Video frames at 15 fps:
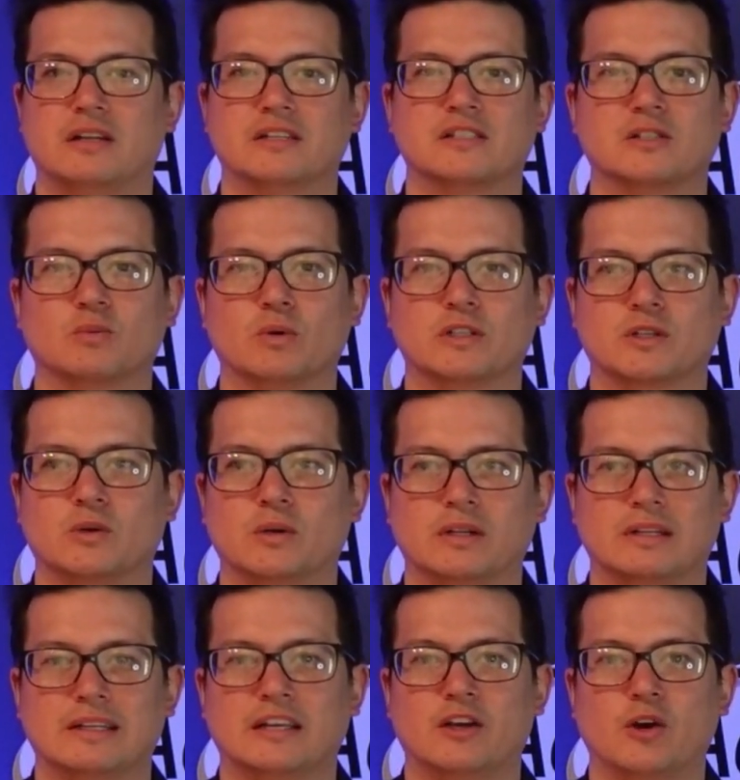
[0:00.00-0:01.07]
This is what's going
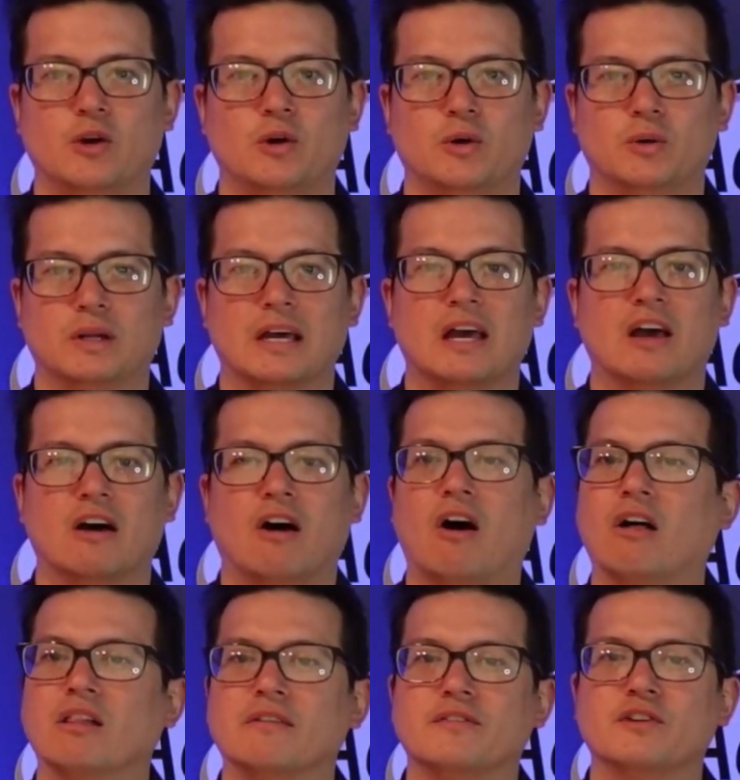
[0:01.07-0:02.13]
to decode
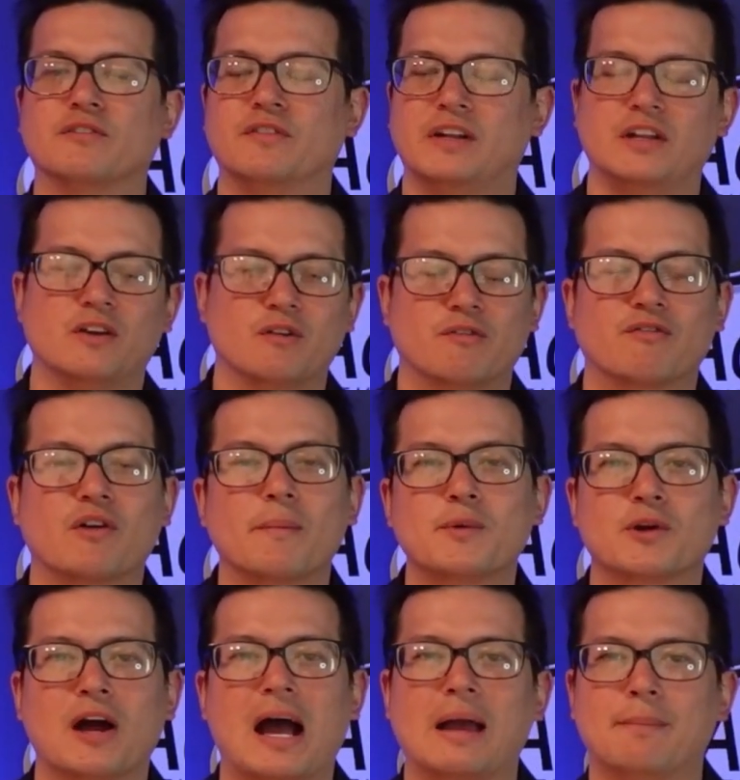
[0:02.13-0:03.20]
all of your video from
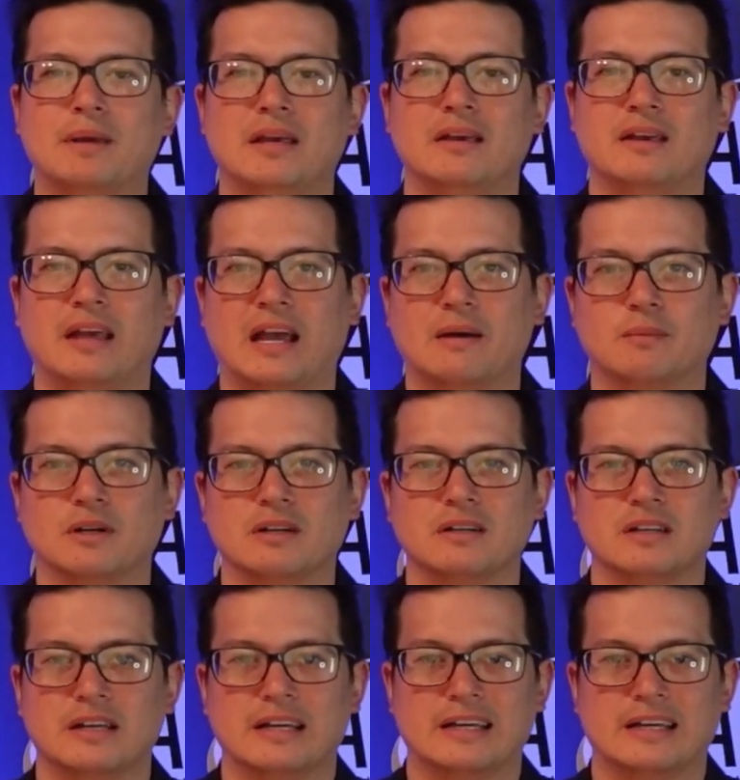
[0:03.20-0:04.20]
your IP camera,